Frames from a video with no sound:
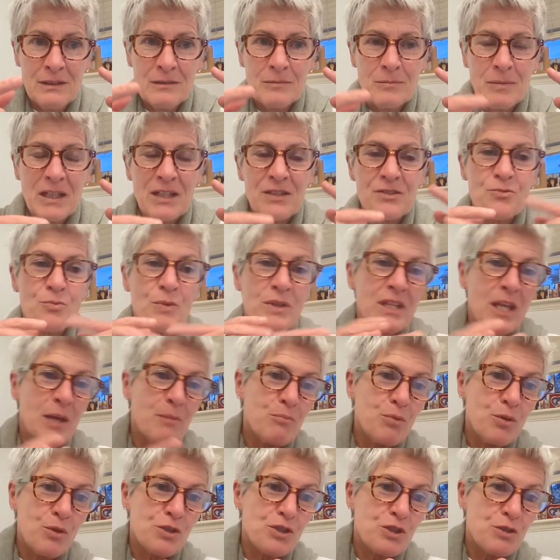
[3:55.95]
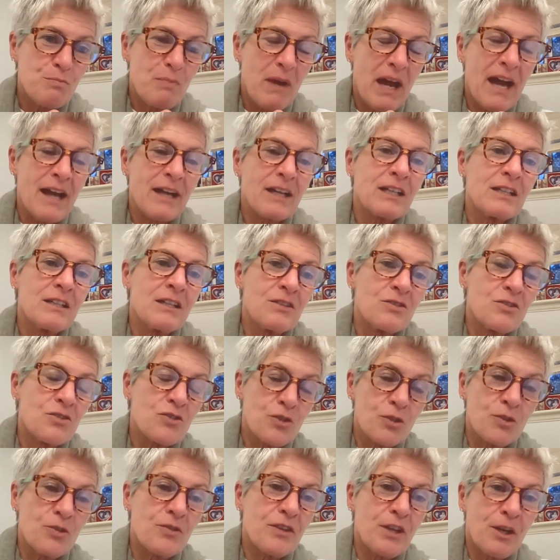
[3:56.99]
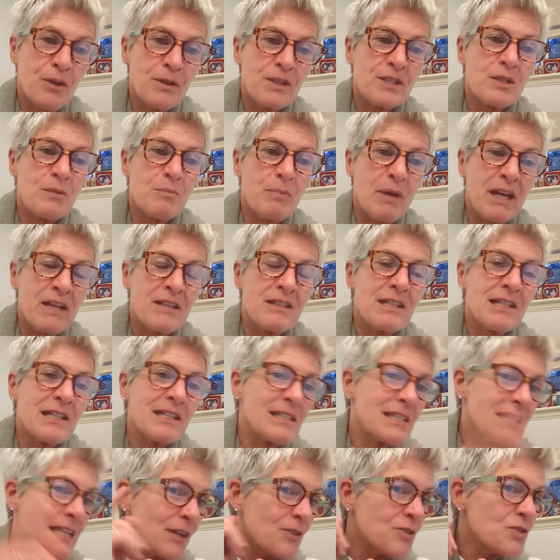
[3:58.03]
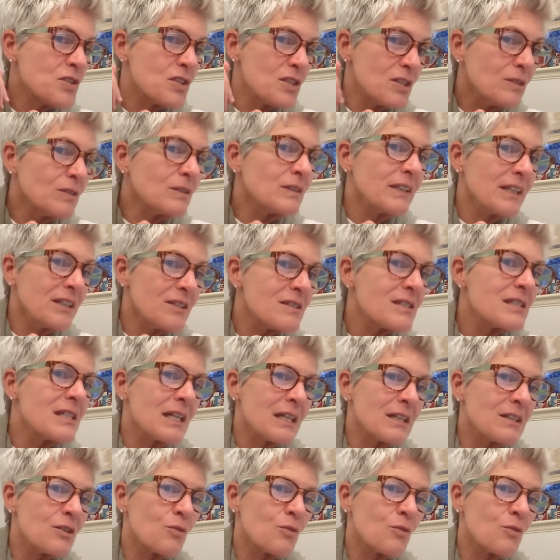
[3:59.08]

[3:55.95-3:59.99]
Because when they push back and assert their independence, they're still listening to